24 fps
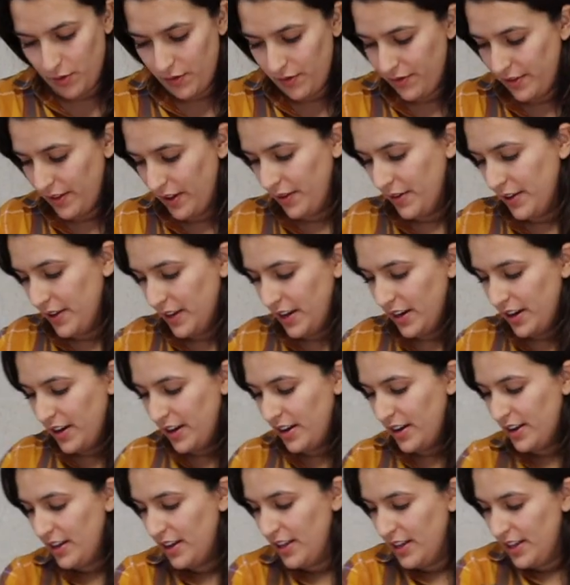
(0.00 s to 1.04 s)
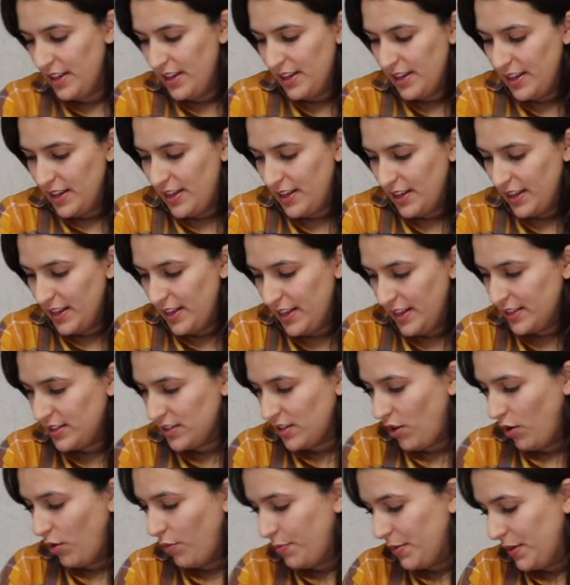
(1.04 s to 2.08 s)
more flour in here, and
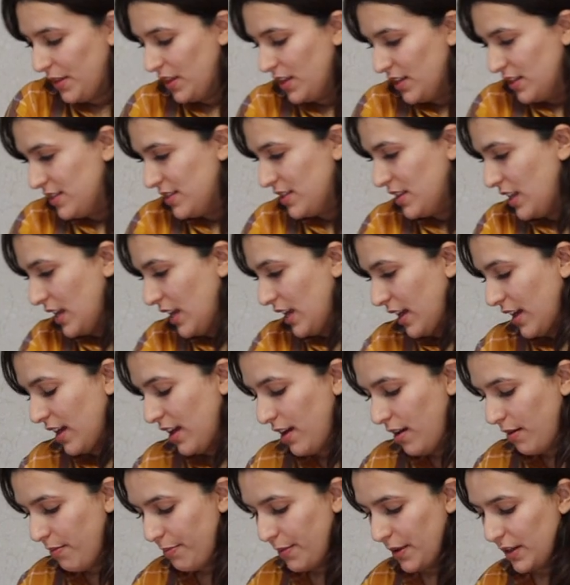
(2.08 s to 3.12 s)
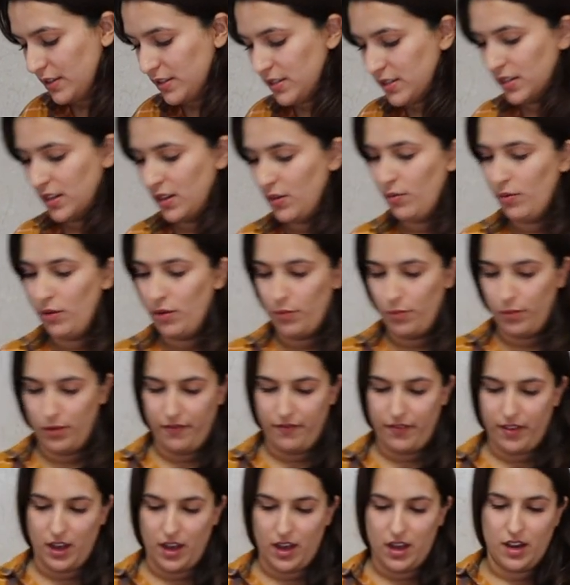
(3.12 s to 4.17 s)
let's open this thing up and see what
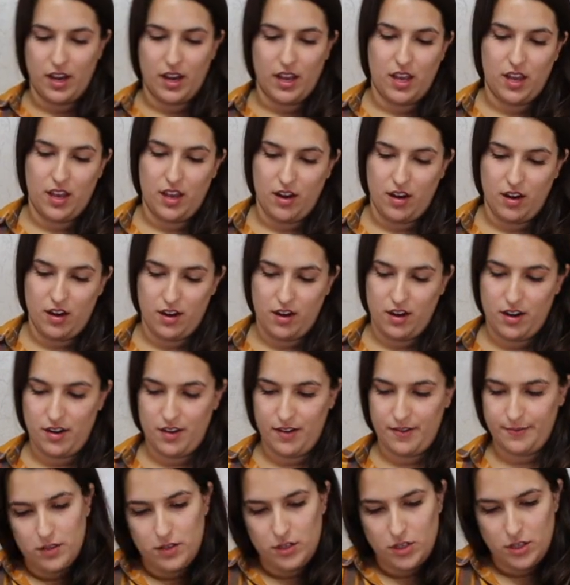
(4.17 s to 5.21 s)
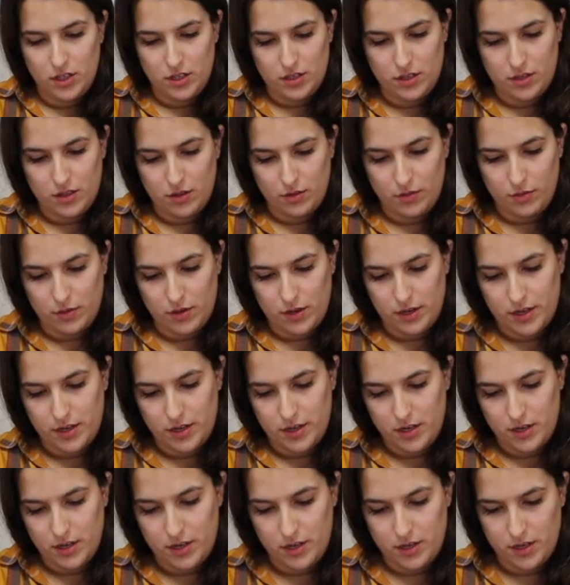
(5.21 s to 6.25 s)
we've got here. Just the
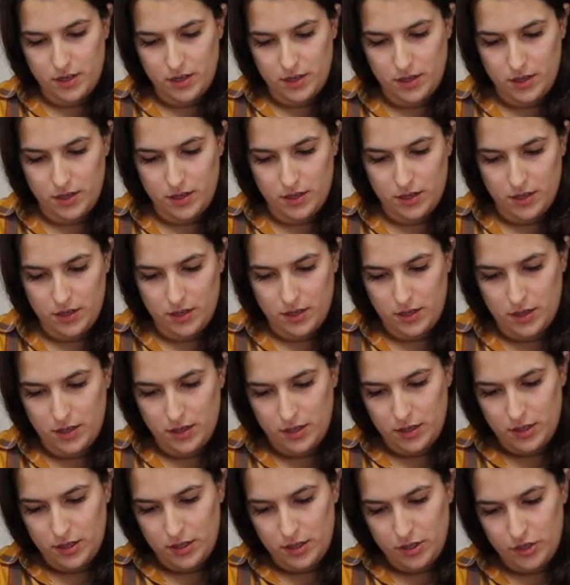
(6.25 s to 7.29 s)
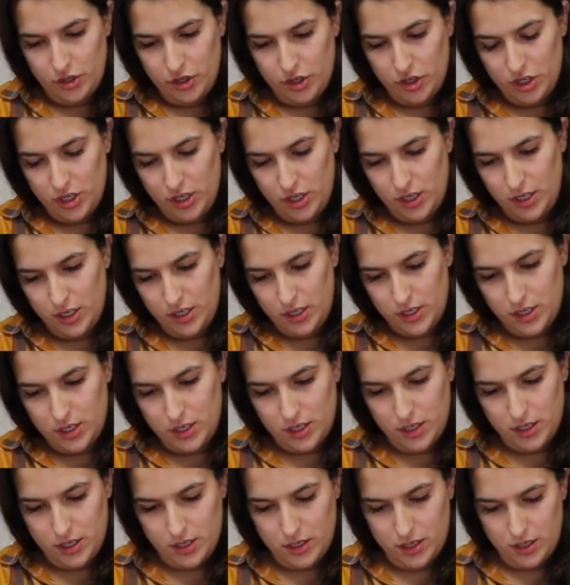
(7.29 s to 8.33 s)
one
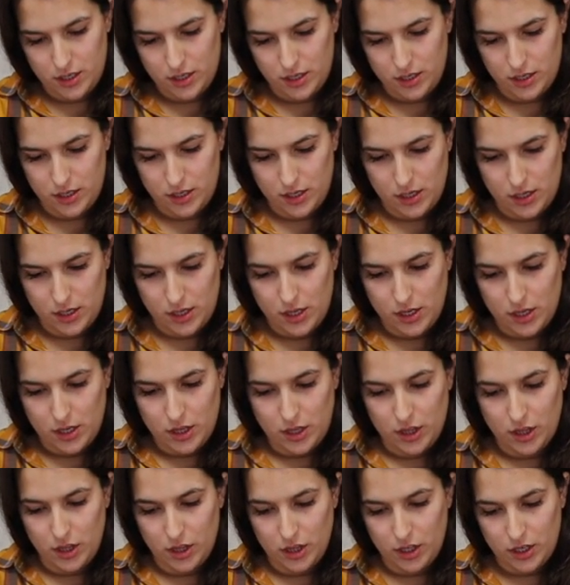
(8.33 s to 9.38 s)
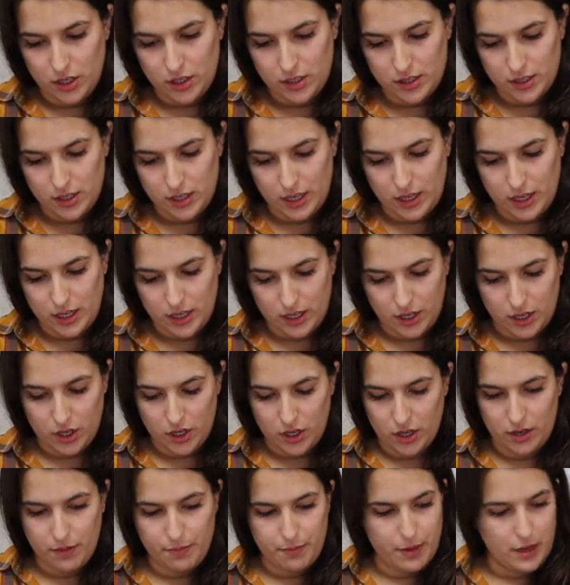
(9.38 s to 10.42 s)
sheet. Looks like it
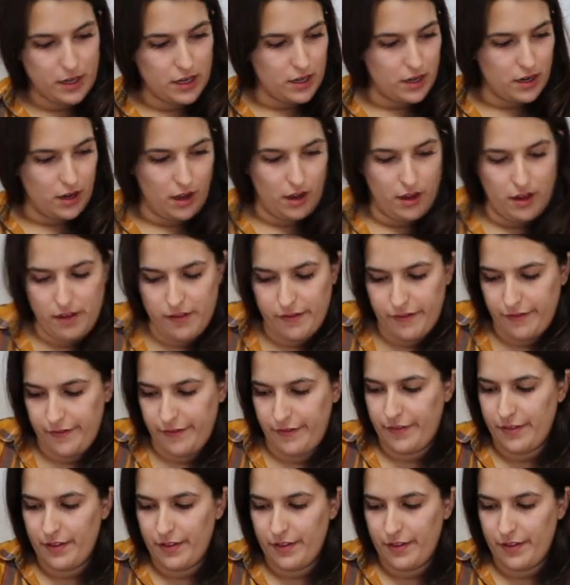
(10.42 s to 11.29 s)
could be enough.